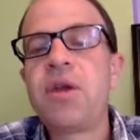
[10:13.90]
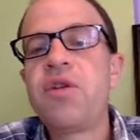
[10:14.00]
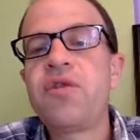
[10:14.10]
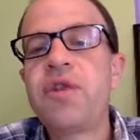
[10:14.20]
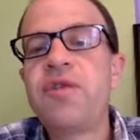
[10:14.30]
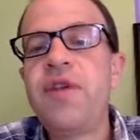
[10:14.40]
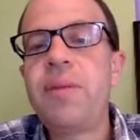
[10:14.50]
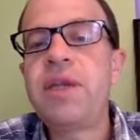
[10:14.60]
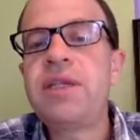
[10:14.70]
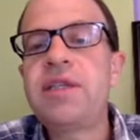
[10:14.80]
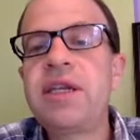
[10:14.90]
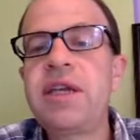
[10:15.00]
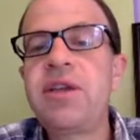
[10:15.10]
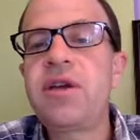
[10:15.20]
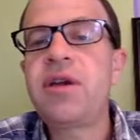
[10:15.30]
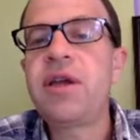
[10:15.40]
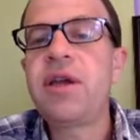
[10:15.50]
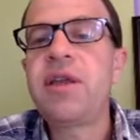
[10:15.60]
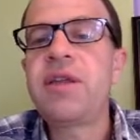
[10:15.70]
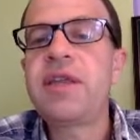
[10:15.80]
For the feminine singular,
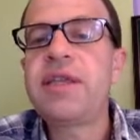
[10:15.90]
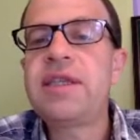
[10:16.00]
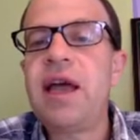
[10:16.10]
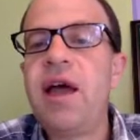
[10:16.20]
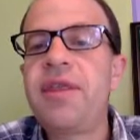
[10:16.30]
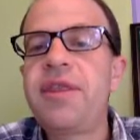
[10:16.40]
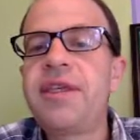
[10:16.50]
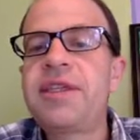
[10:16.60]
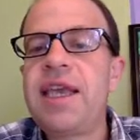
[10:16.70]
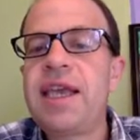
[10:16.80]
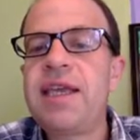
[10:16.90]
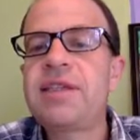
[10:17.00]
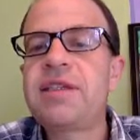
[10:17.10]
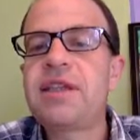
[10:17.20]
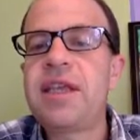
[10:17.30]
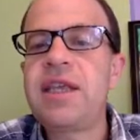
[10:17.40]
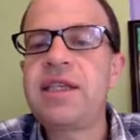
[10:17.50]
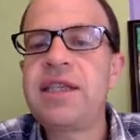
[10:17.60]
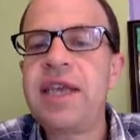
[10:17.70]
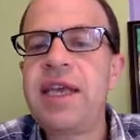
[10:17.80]
thesa, theses, these,
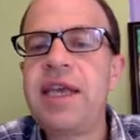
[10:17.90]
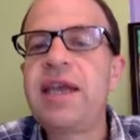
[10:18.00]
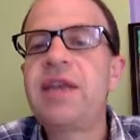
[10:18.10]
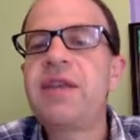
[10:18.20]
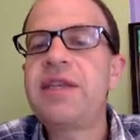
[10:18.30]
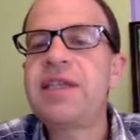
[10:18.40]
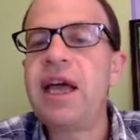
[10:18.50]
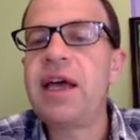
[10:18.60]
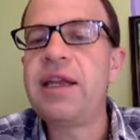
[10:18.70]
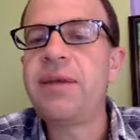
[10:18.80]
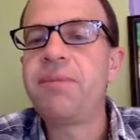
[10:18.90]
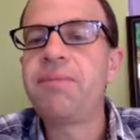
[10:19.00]
thesan.